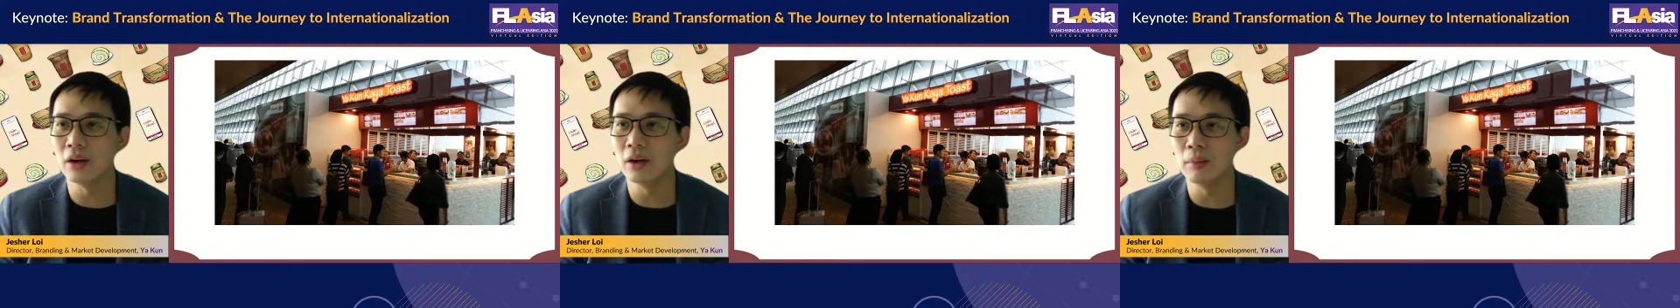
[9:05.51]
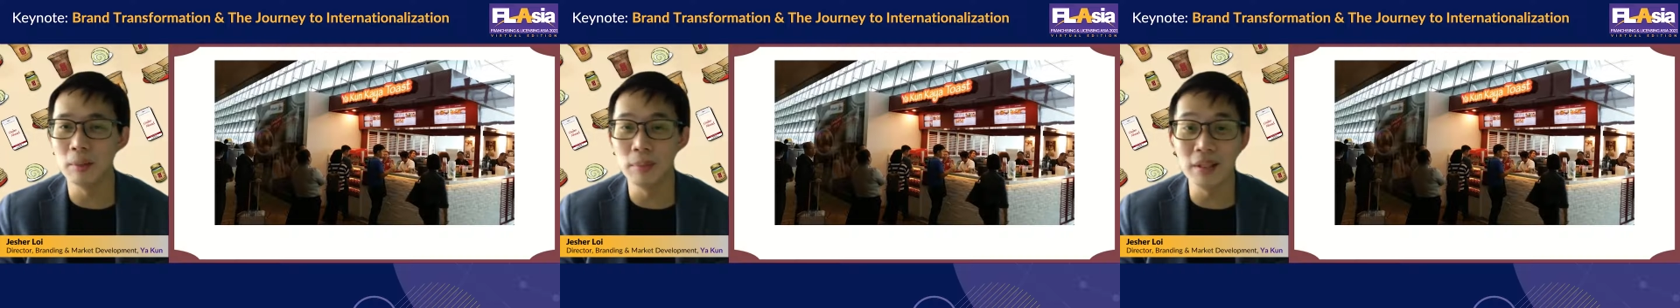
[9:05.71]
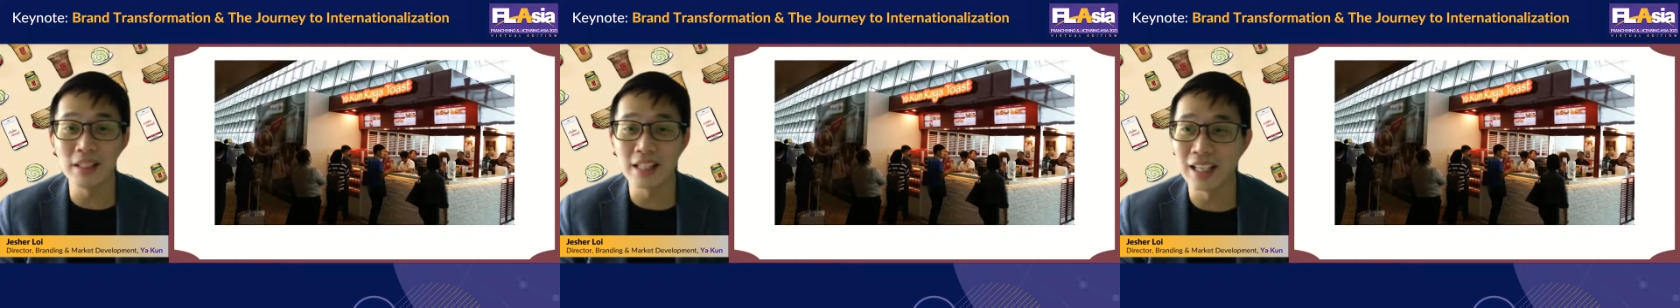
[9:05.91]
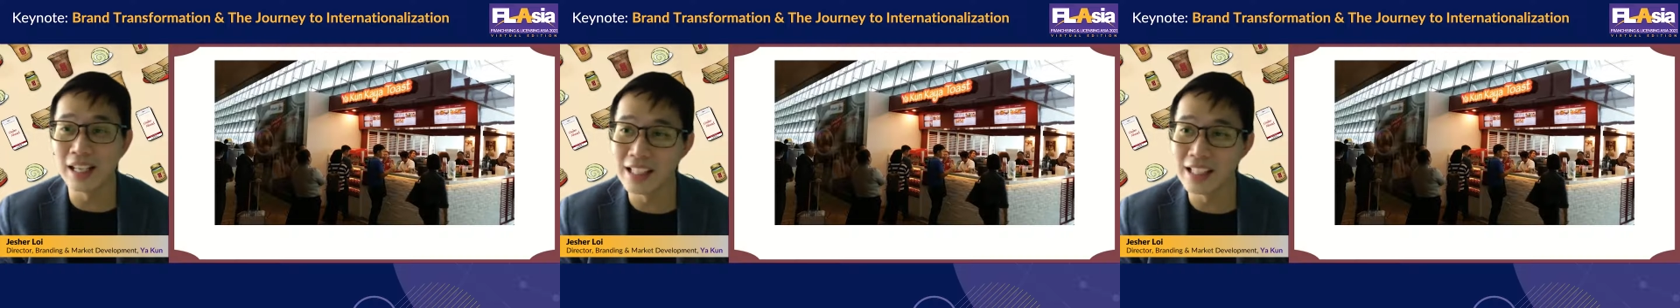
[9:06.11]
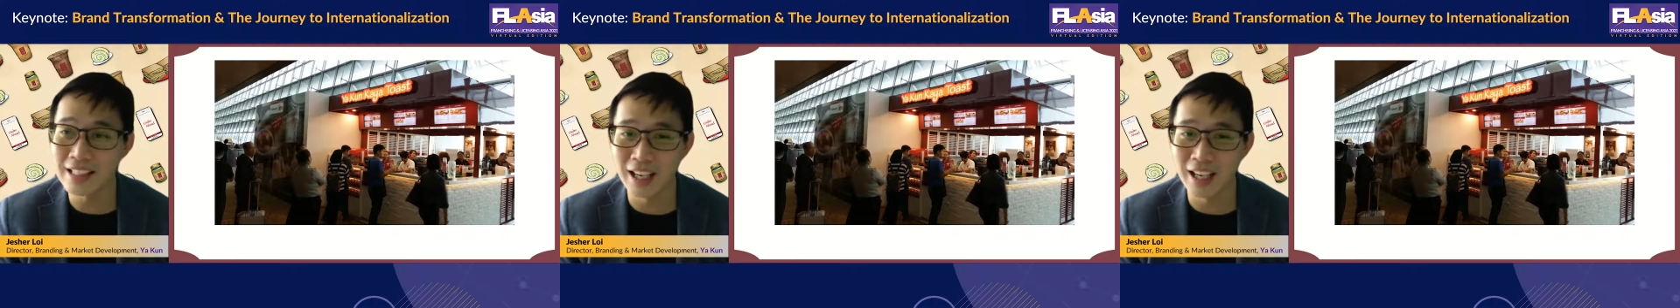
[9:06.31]
Maybe it's their
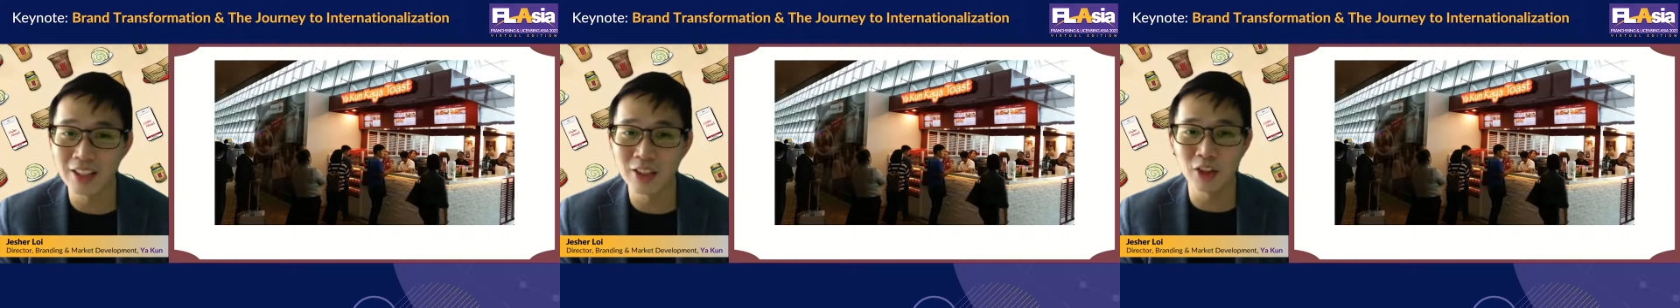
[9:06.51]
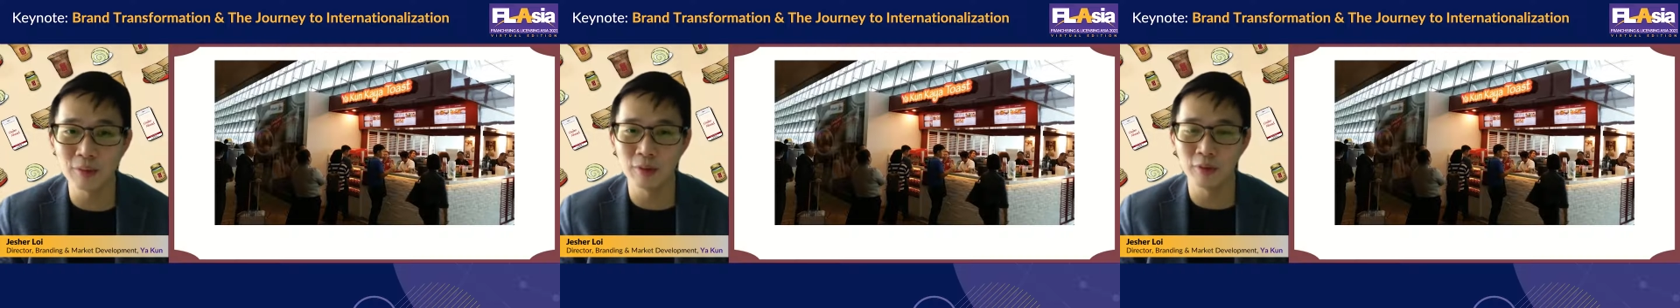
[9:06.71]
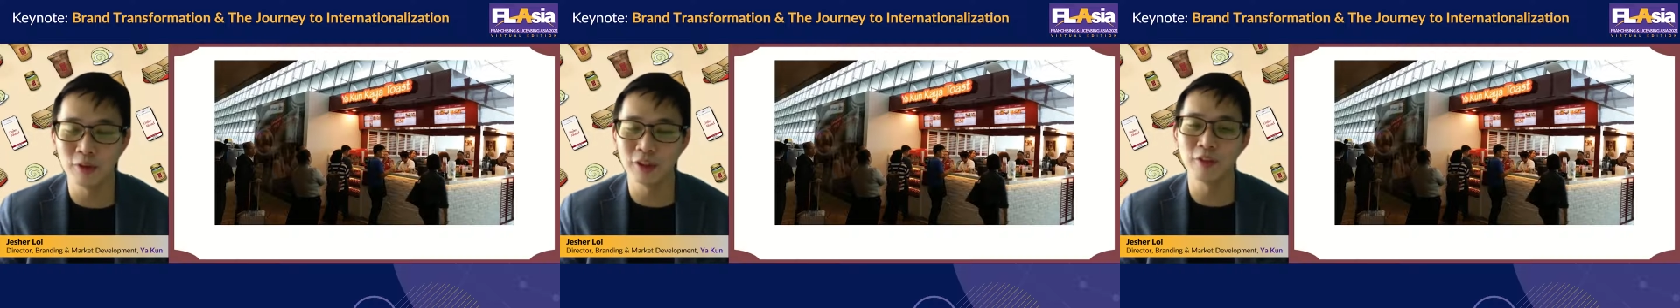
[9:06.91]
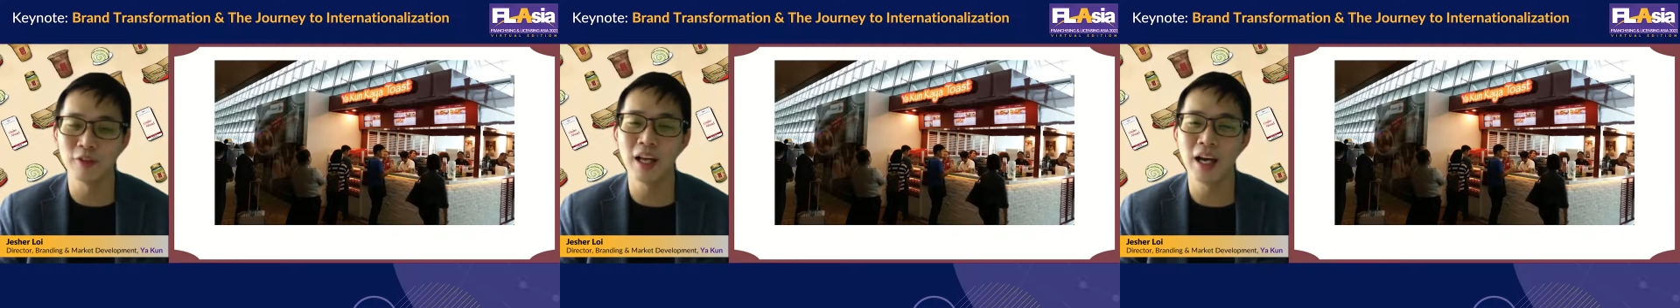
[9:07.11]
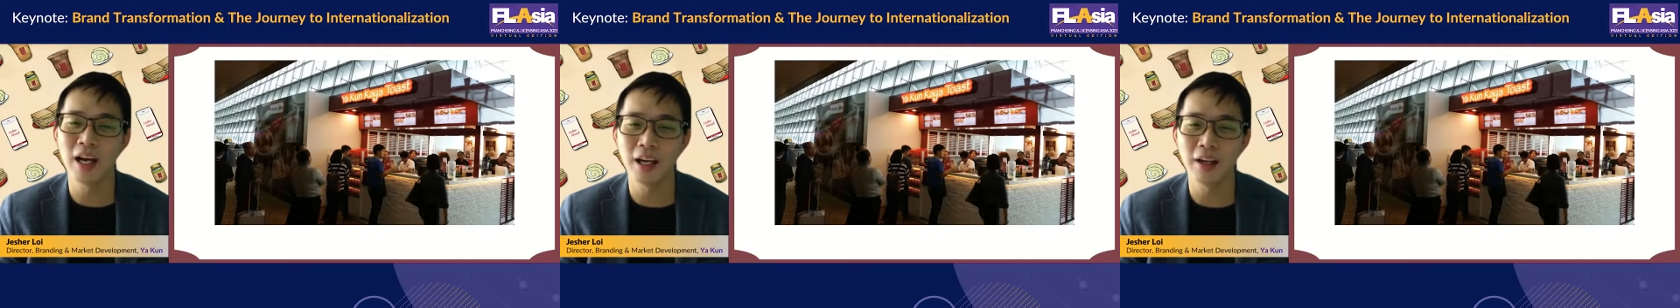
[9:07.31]
last gatos before they
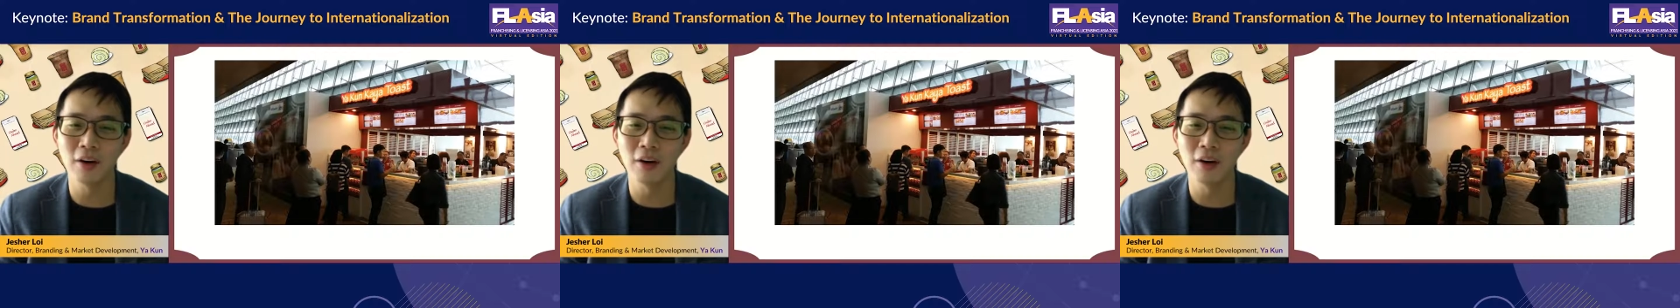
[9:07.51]
fly,